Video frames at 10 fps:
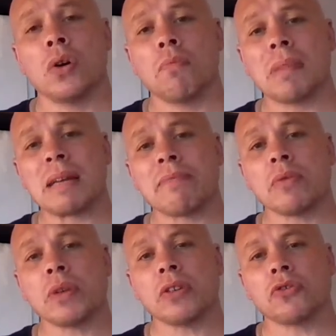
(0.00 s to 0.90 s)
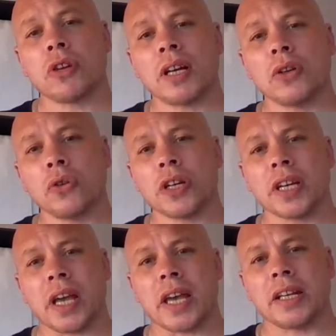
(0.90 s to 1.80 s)
Maybe we could try looking
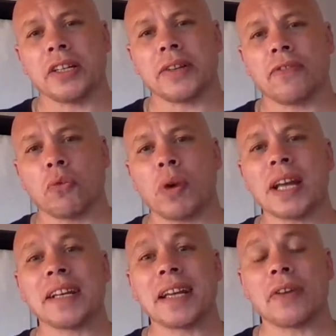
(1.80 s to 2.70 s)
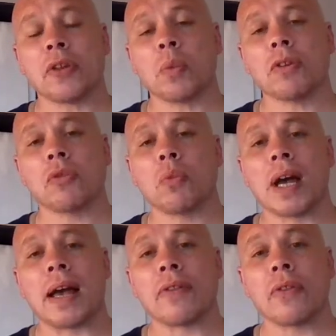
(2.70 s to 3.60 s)
at it in a different way now that we're
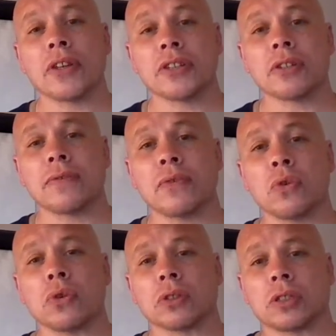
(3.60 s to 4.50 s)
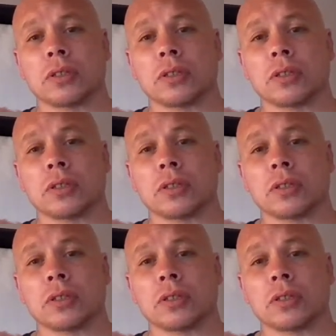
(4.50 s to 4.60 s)
aware that this is a thought.